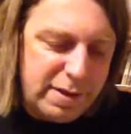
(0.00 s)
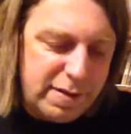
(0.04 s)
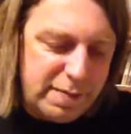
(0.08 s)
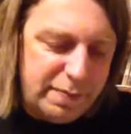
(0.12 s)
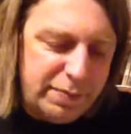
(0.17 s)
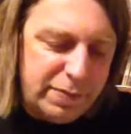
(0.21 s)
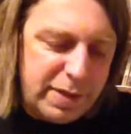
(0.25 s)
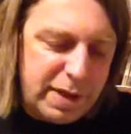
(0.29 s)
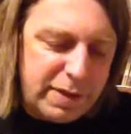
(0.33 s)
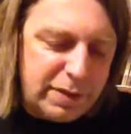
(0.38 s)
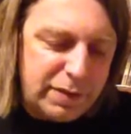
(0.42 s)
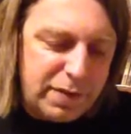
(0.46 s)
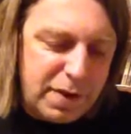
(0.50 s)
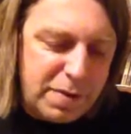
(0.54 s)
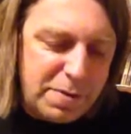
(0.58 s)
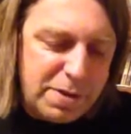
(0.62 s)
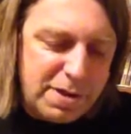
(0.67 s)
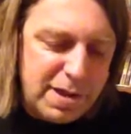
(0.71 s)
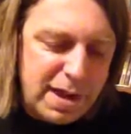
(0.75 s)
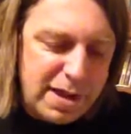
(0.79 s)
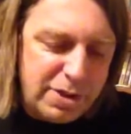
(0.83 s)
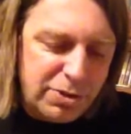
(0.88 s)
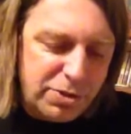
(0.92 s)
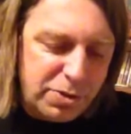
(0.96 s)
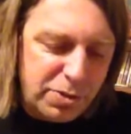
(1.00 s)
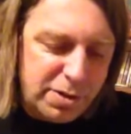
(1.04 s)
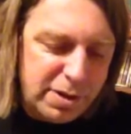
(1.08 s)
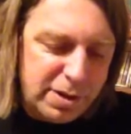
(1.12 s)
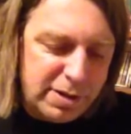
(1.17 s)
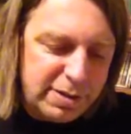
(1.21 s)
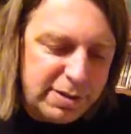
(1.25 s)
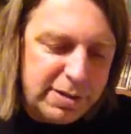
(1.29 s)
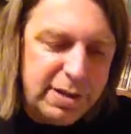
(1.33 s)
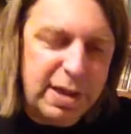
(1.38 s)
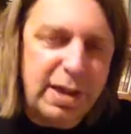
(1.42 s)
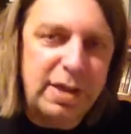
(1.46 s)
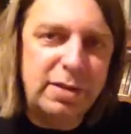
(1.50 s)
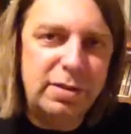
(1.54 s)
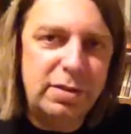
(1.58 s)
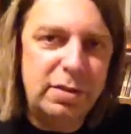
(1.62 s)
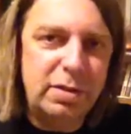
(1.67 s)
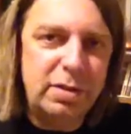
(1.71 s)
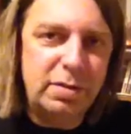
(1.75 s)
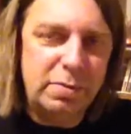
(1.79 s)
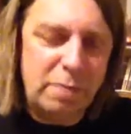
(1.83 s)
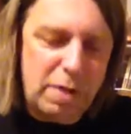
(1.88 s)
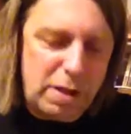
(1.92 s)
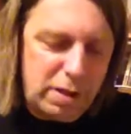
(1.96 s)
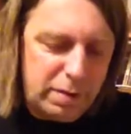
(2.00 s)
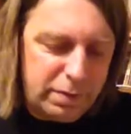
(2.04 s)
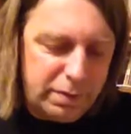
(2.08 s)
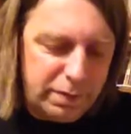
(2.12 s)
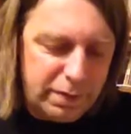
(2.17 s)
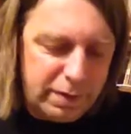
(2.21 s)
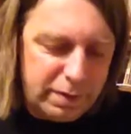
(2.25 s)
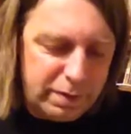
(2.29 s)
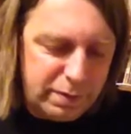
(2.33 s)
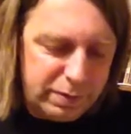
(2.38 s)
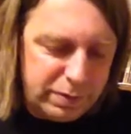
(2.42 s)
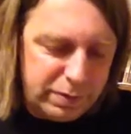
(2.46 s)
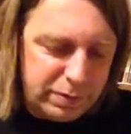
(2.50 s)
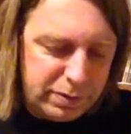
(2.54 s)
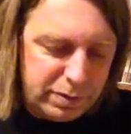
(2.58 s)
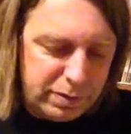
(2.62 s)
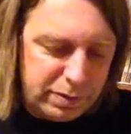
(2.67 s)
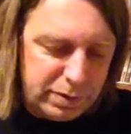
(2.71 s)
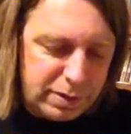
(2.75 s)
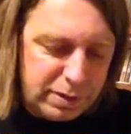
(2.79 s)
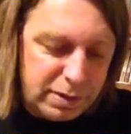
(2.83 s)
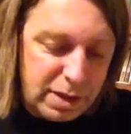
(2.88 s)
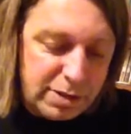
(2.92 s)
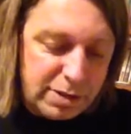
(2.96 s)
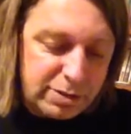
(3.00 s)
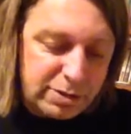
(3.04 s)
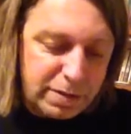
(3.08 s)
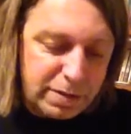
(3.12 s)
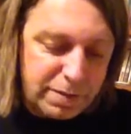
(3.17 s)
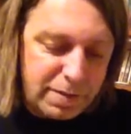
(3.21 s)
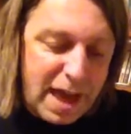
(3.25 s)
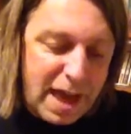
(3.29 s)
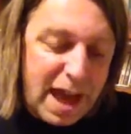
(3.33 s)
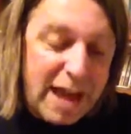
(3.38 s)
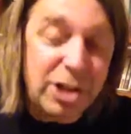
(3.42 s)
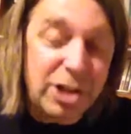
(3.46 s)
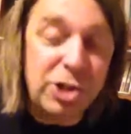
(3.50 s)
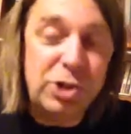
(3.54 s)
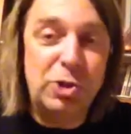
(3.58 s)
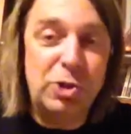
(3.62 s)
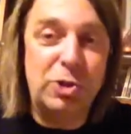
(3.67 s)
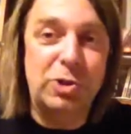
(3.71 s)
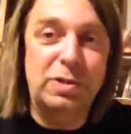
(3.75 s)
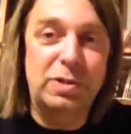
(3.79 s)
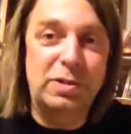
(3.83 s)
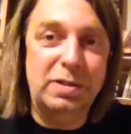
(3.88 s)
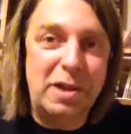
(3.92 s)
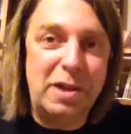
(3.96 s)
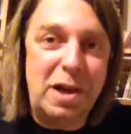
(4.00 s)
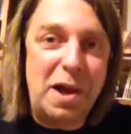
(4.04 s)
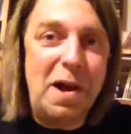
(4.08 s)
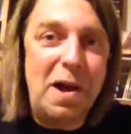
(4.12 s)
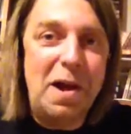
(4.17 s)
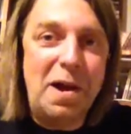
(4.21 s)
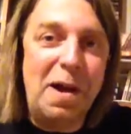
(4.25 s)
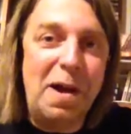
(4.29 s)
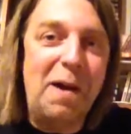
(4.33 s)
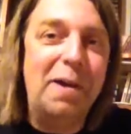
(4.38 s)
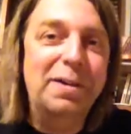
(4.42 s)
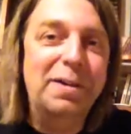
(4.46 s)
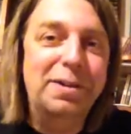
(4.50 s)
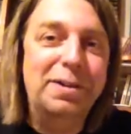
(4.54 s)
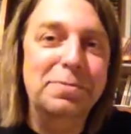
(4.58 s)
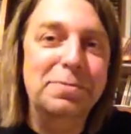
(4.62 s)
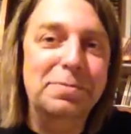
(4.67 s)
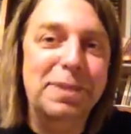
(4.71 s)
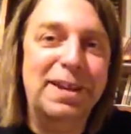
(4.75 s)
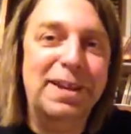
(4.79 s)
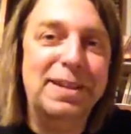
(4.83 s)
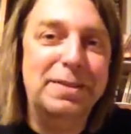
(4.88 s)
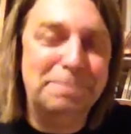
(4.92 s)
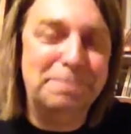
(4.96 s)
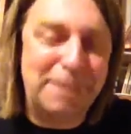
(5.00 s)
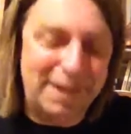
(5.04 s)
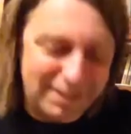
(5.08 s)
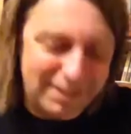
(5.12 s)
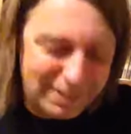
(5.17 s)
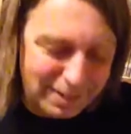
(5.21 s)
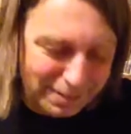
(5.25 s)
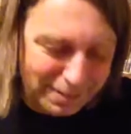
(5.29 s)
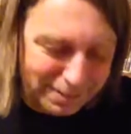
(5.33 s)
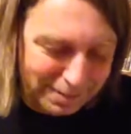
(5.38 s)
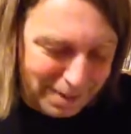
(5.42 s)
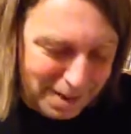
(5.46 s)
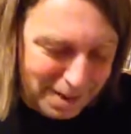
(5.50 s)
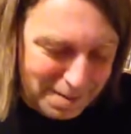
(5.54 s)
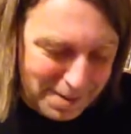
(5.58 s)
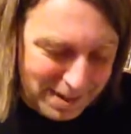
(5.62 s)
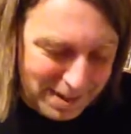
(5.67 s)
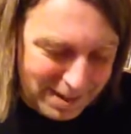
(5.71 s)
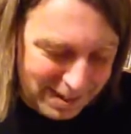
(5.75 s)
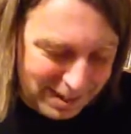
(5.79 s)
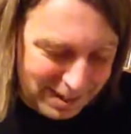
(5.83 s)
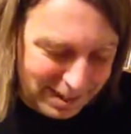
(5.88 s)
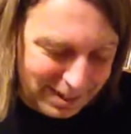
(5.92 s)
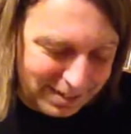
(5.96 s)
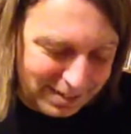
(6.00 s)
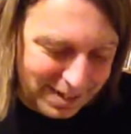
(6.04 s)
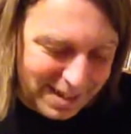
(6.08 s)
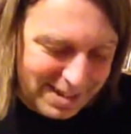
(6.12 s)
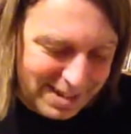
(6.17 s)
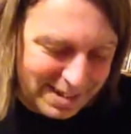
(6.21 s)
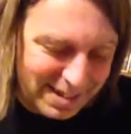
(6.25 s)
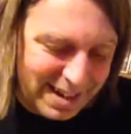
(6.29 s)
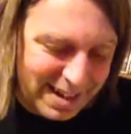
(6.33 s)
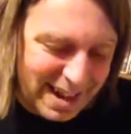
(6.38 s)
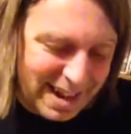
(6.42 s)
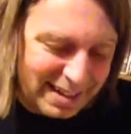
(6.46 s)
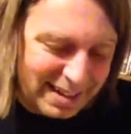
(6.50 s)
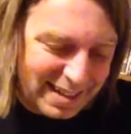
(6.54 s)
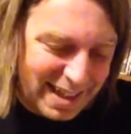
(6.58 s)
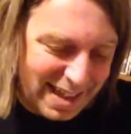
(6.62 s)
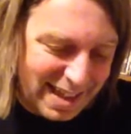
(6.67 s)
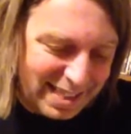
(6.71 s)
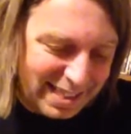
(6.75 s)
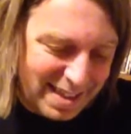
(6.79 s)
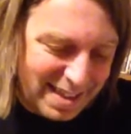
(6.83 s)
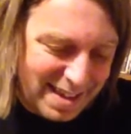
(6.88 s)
that's very dangerous, and lots of action are to be expected from a situation like that.